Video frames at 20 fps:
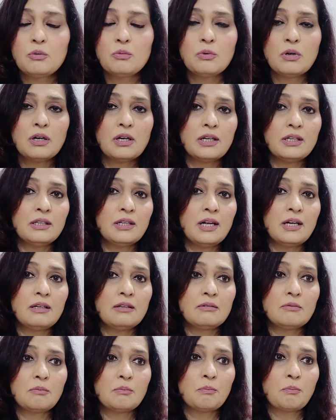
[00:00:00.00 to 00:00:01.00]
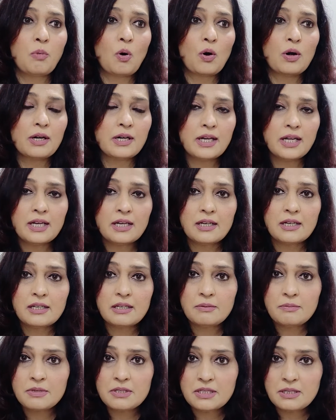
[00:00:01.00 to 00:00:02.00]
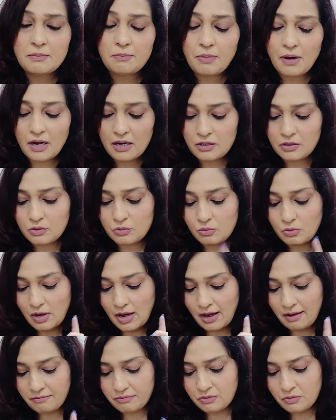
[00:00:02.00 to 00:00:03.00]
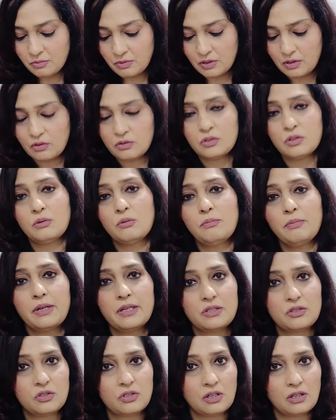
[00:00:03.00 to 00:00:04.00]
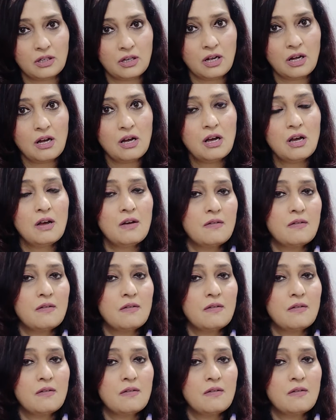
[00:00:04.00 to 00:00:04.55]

to work on that bonding intimacy part, you have to work on your base chakra,